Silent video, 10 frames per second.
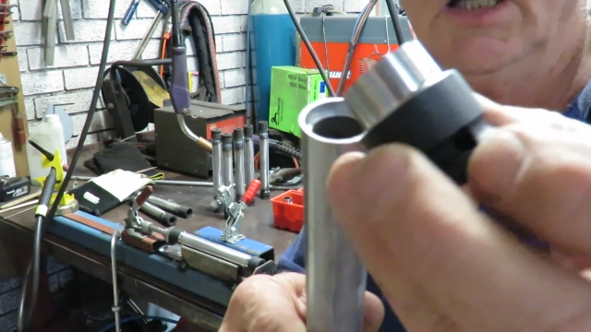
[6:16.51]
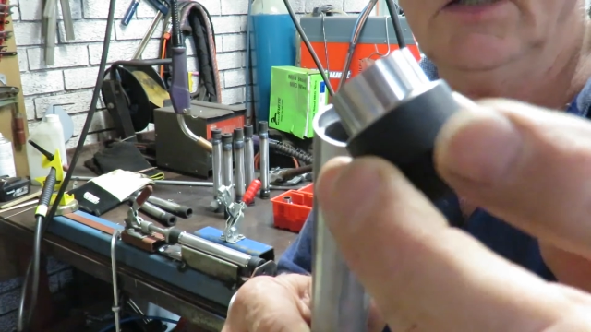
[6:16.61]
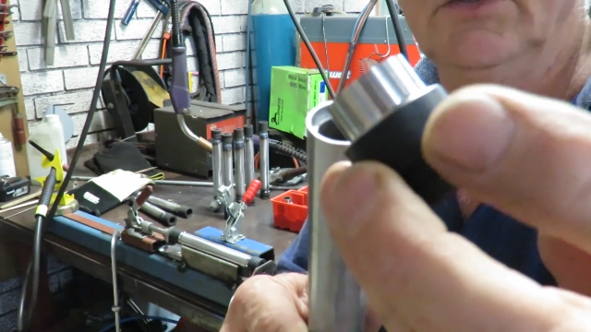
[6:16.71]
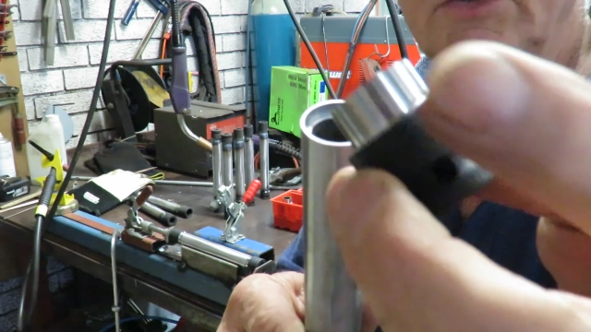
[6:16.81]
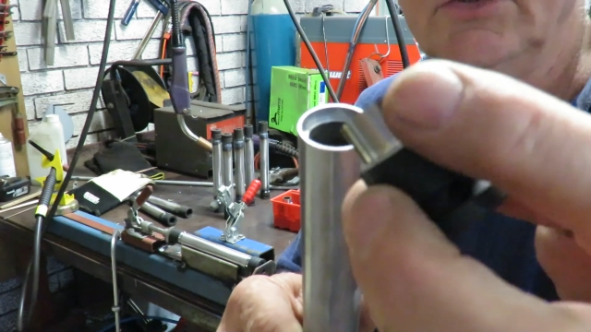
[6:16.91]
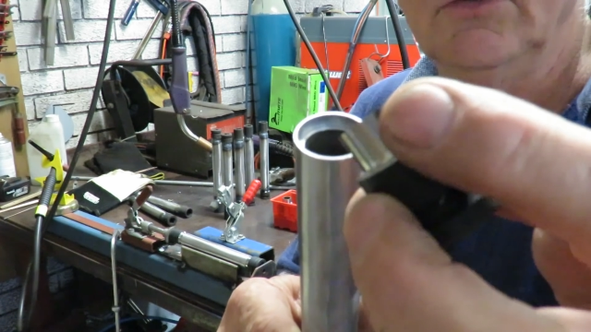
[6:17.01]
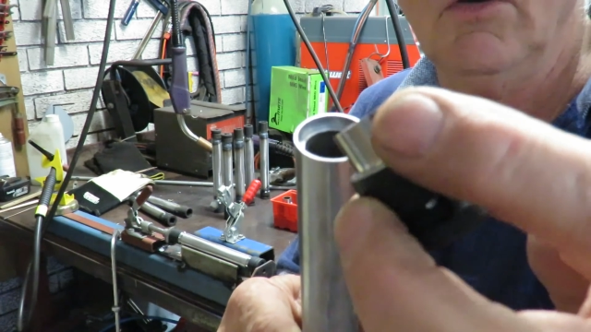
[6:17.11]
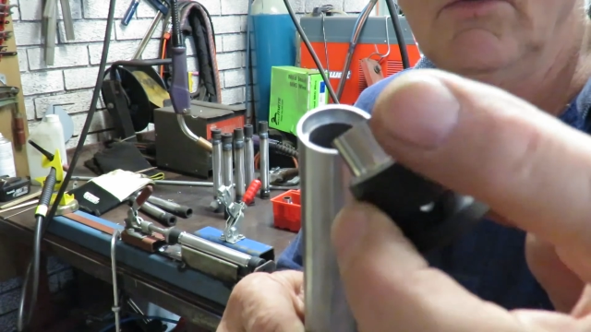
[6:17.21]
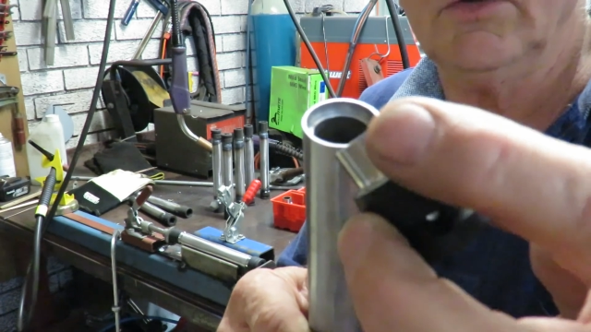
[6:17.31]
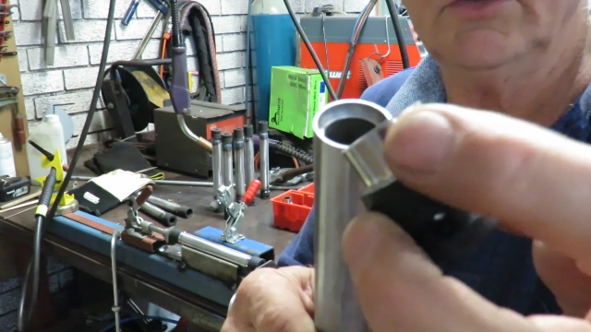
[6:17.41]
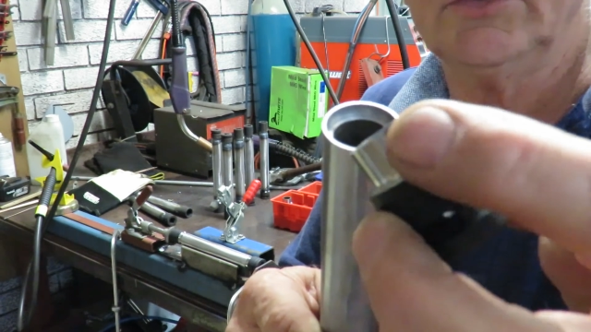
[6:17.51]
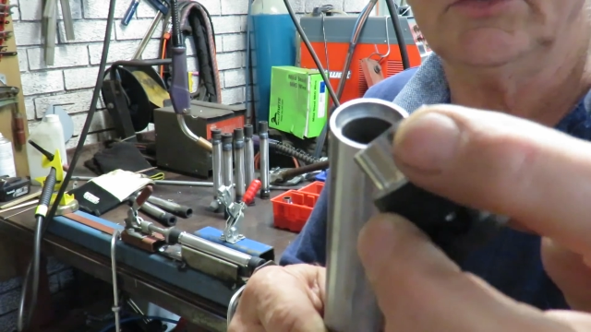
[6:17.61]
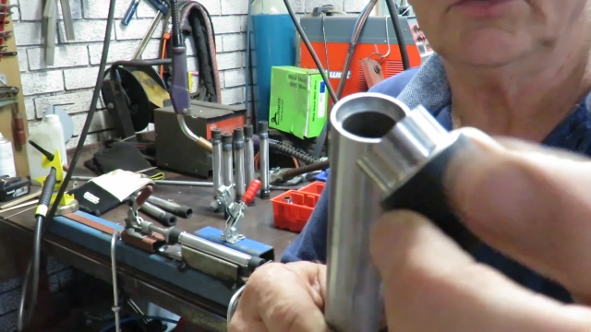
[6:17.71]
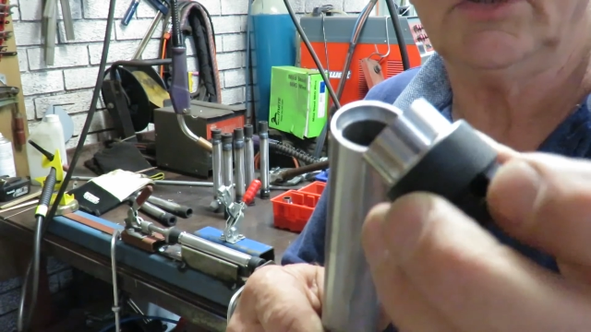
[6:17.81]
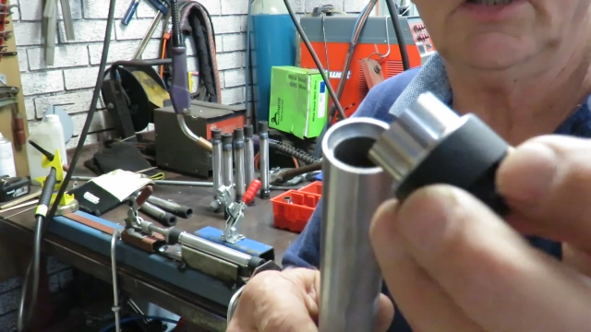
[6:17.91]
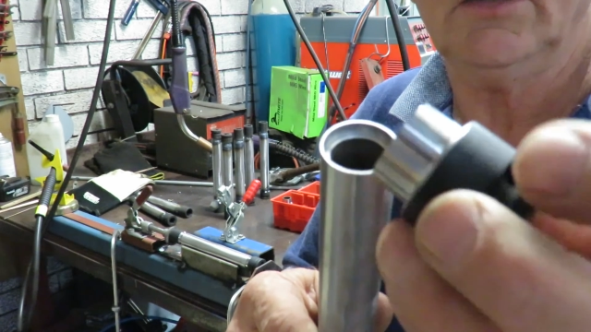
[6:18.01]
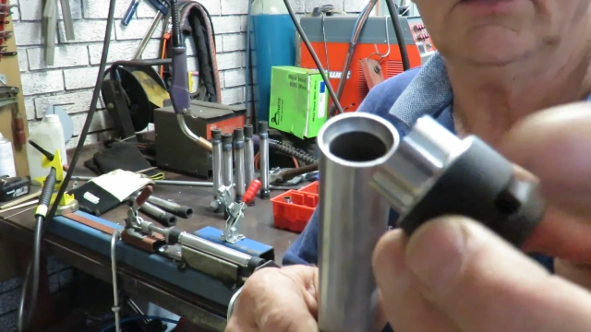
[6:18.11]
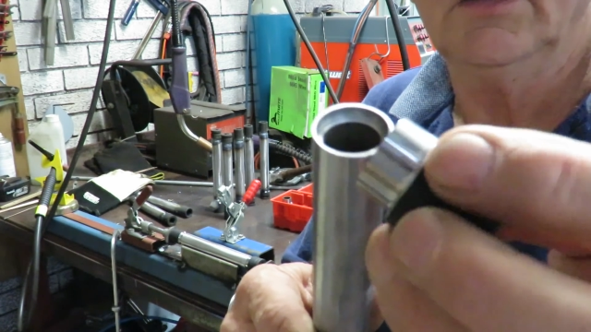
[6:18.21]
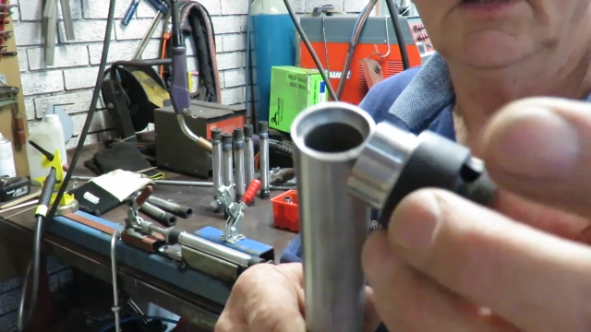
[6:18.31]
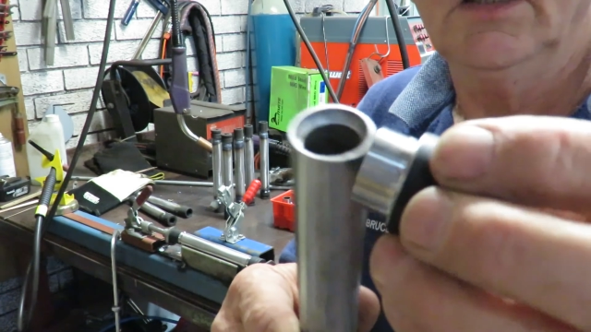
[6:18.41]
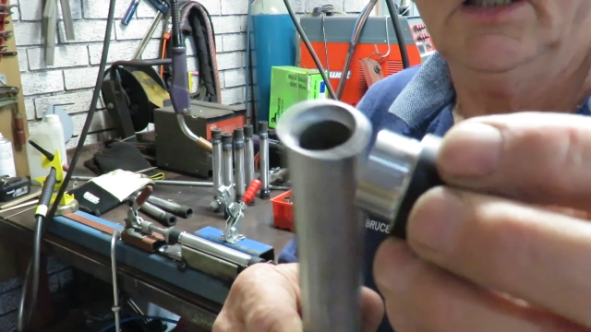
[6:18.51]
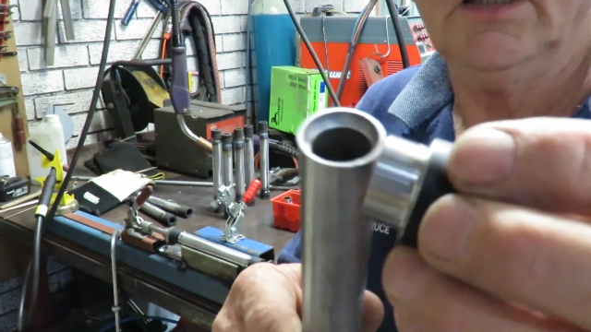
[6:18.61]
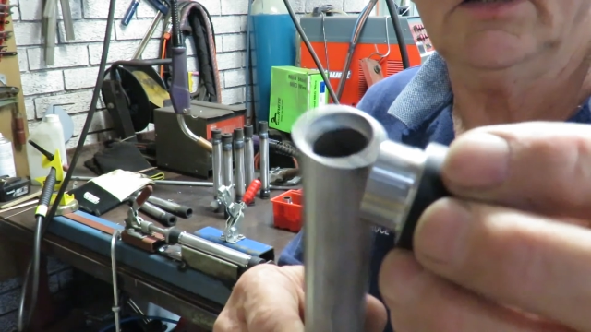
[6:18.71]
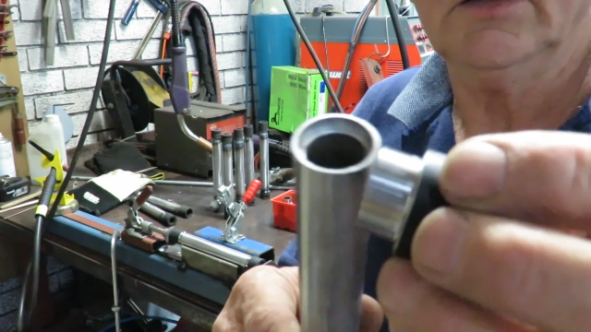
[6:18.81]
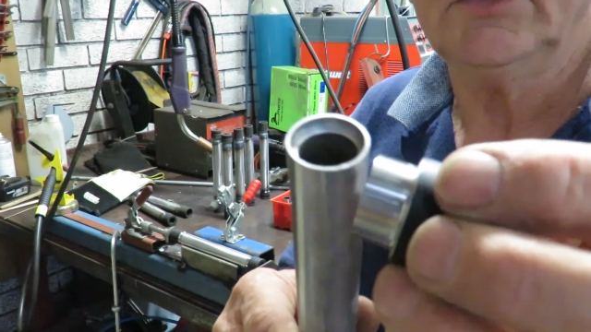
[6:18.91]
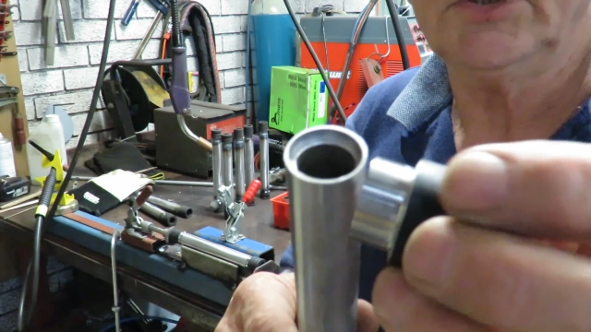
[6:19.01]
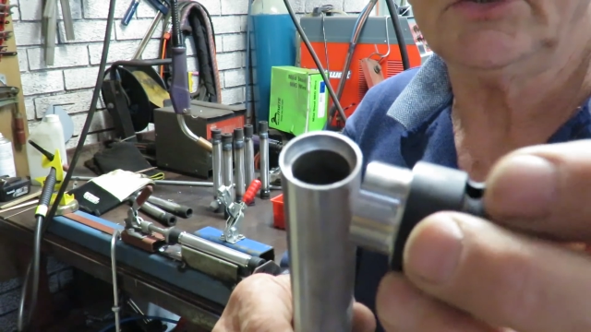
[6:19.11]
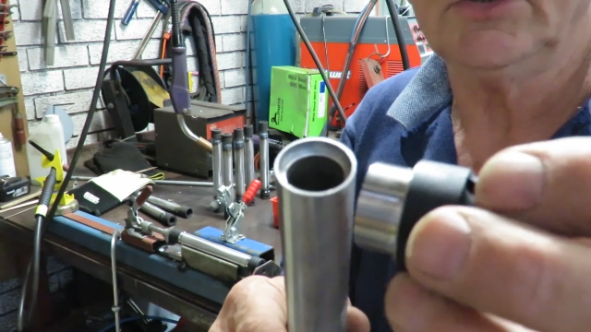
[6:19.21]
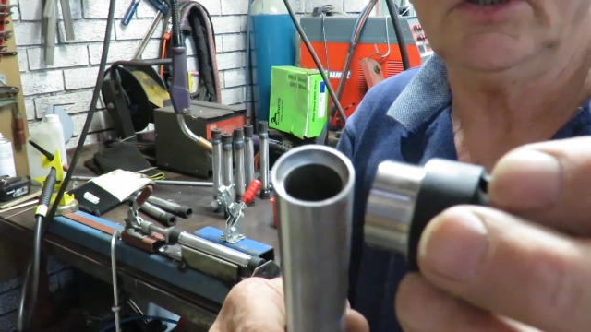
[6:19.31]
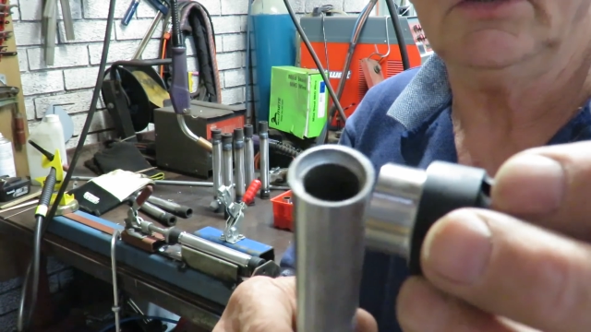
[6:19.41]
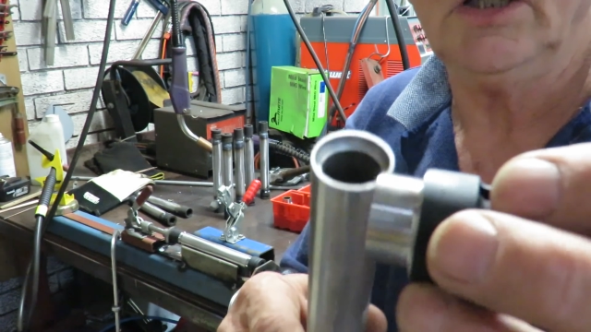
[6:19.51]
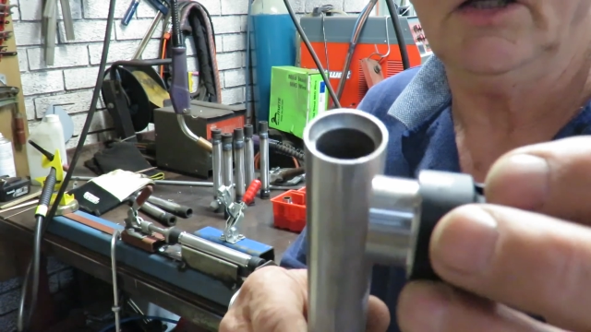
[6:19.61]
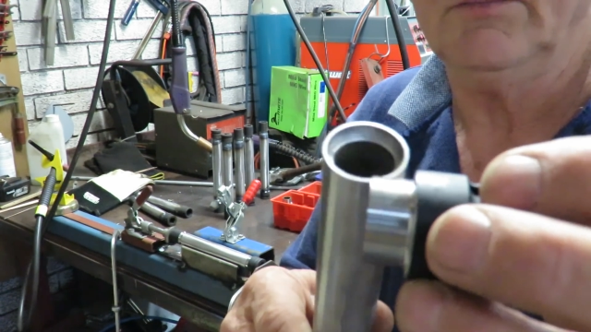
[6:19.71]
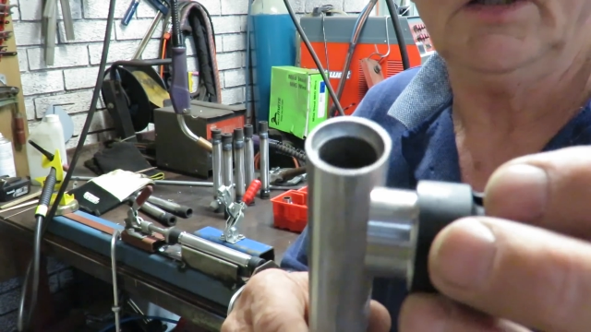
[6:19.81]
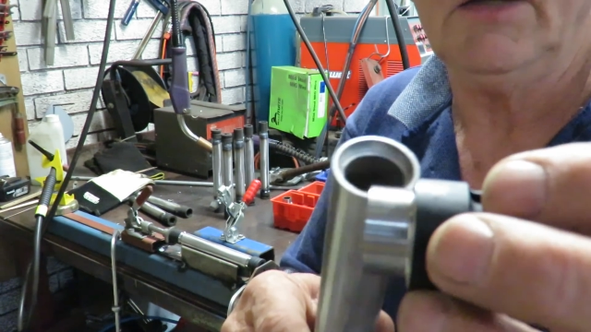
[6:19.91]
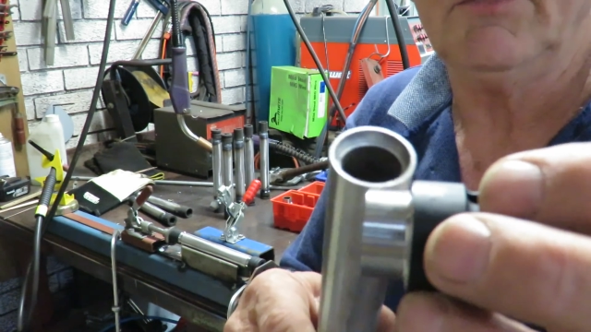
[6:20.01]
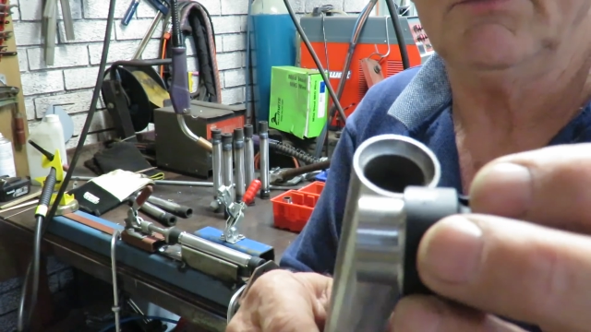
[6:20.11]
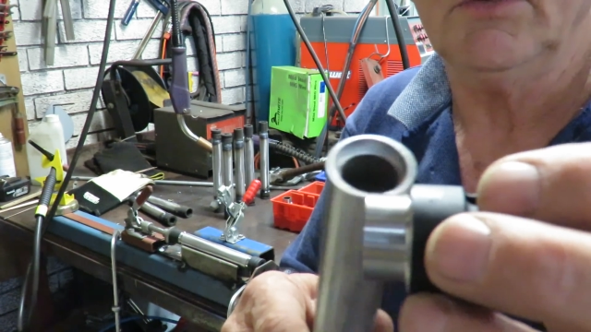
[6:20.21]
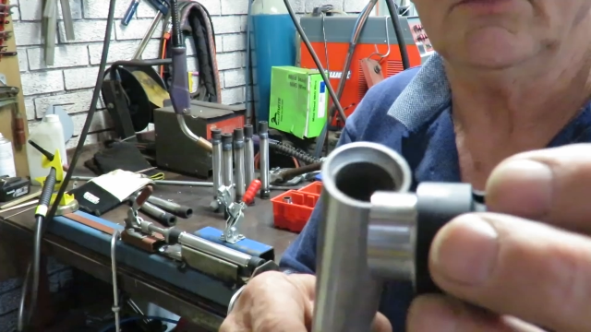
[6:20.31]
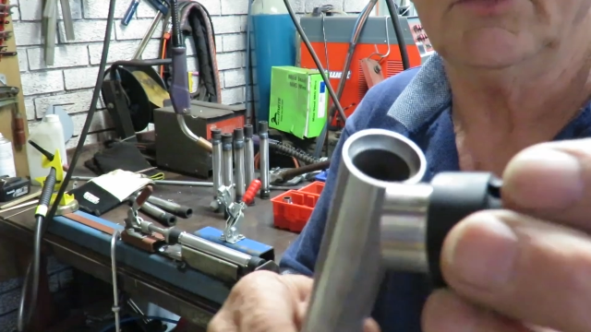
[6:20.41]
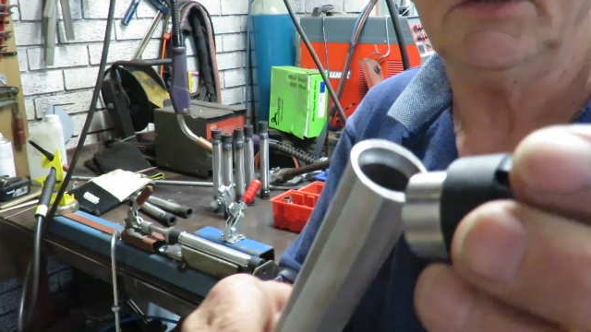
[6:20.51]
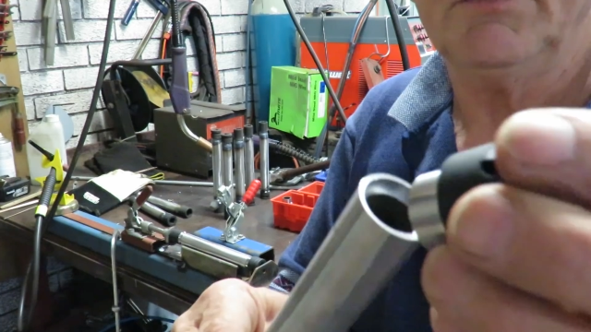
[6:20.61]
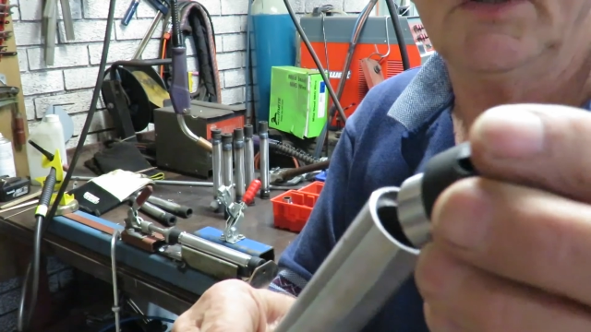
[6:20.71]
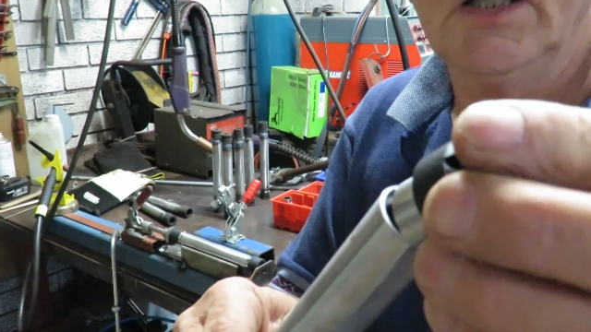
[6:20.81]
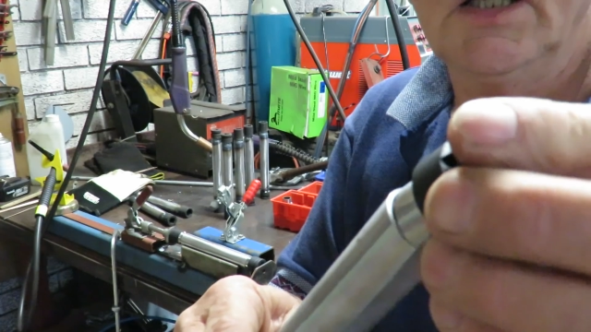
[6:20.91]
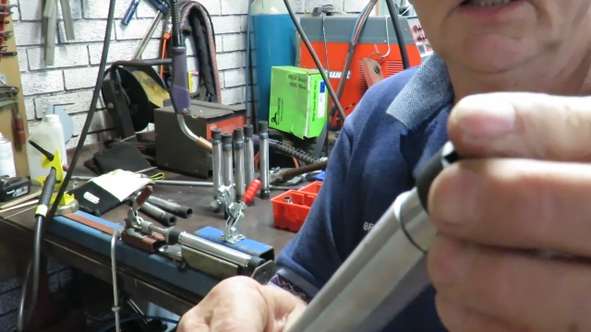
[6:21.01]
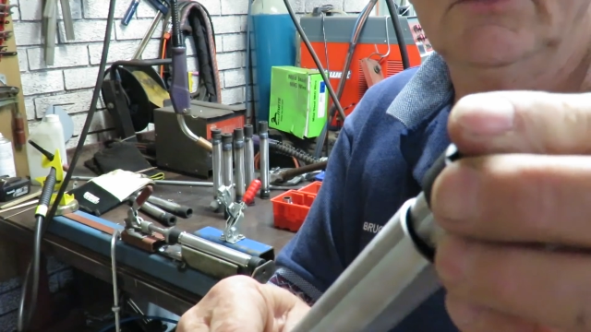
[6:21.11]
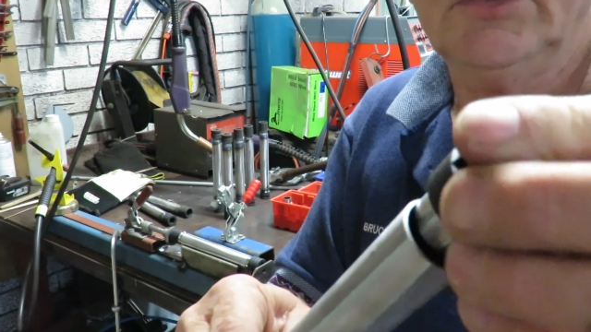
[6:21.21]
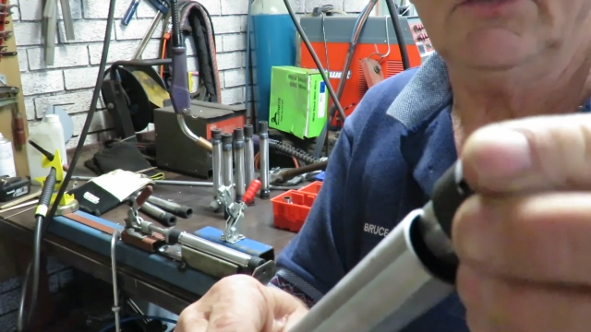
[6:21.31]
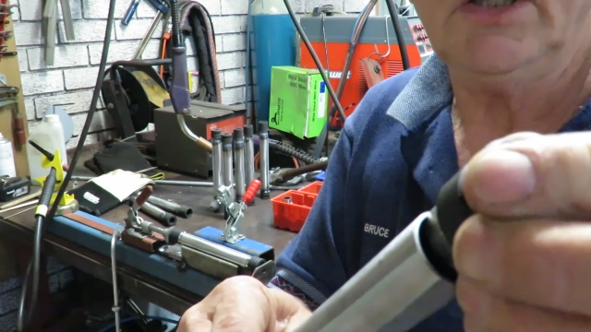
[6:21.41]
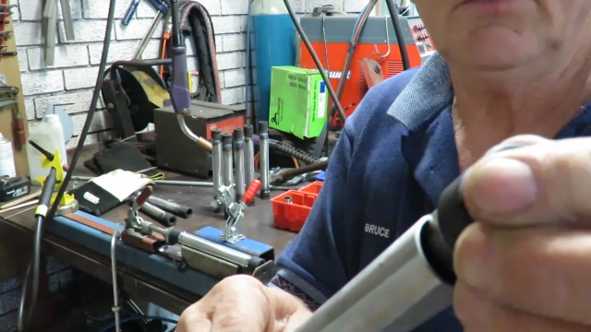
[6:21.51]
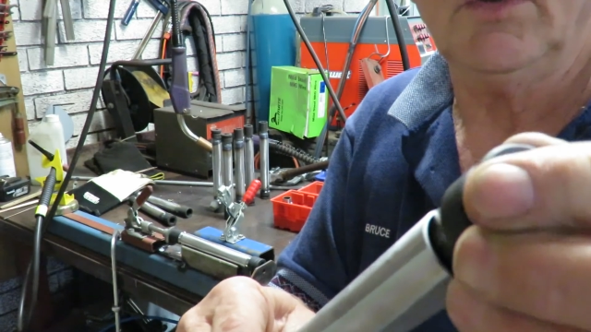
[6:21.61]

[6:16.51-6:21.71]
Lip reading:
[unreadable: no face in view]